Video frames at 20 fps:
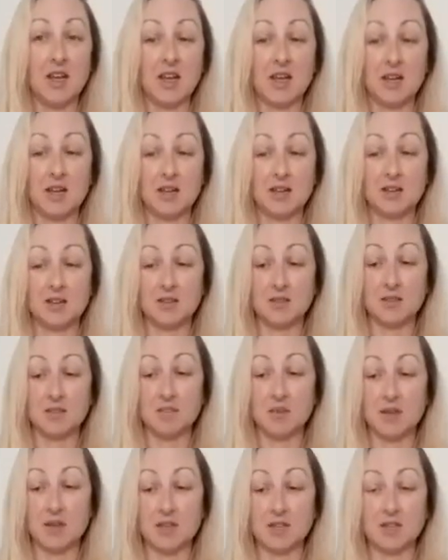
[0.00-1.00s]
And
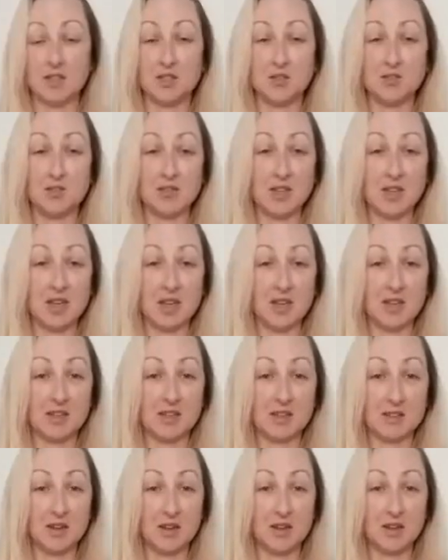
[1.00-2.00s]
my issue today
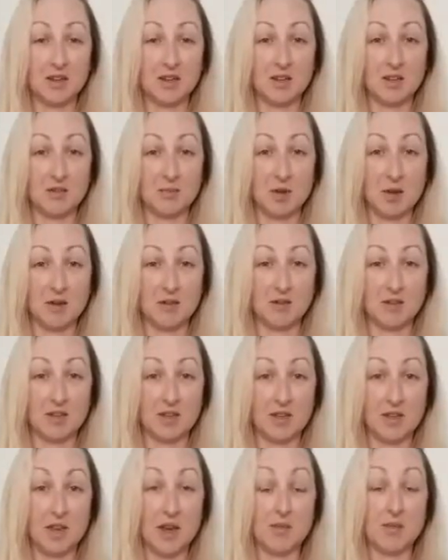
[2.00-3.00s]
is talking about
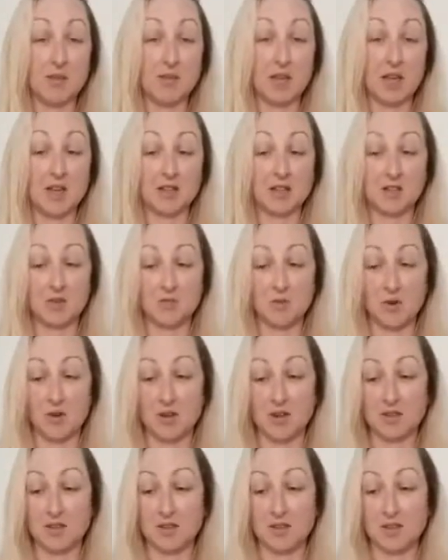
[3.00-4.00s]
the application
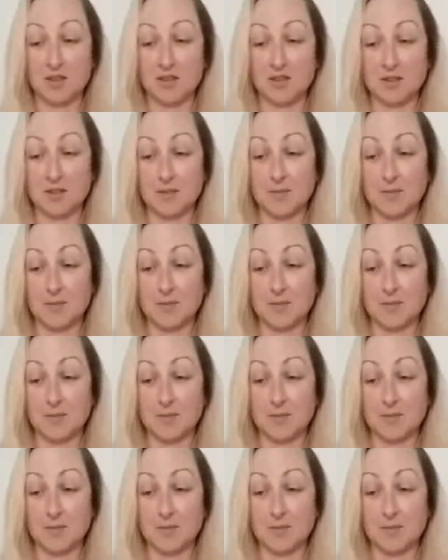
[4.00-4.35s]
process.